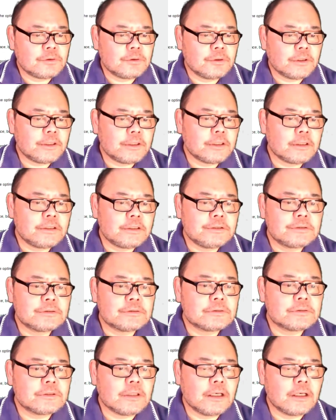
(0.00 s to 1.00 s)
quickly
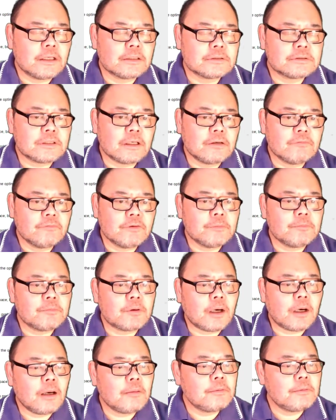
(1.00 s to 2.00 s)
uh, solving
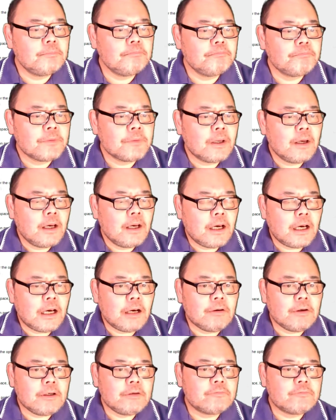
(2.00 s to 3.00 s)
problem.
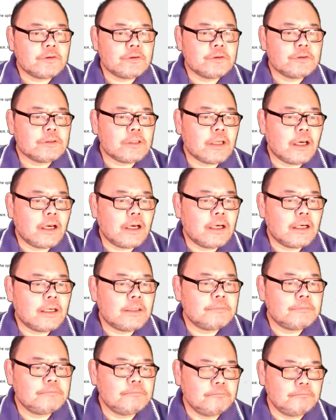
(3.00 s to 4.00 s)
However,
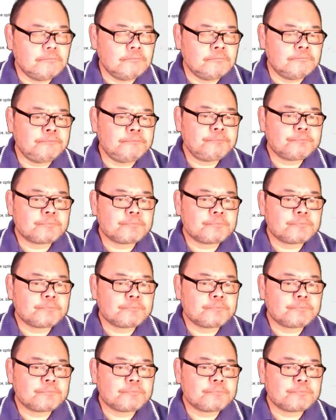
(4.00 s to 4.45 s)
uh,